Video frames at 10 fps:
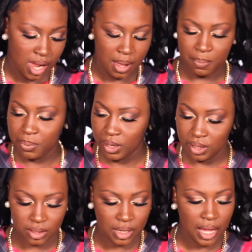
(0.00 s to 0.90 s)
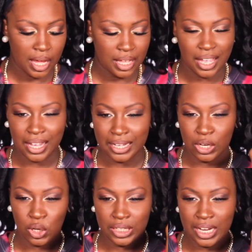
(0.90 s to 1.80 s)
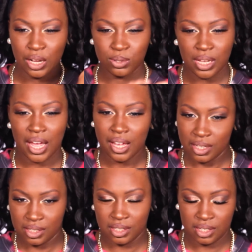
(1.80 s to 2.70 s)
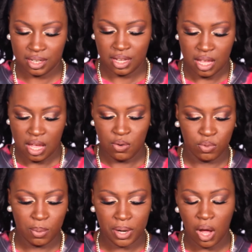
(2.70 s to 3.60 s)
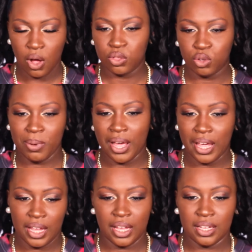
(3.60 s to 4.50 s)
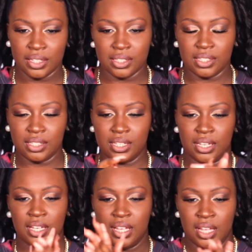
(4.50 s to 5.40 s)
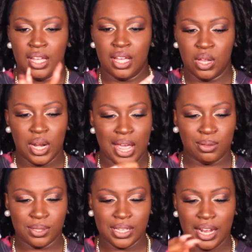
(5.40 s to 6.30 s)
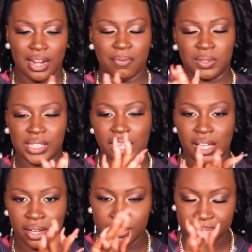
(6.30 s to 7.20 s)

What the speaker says: and put a nickel size, rub it all through my hands, outside and everything.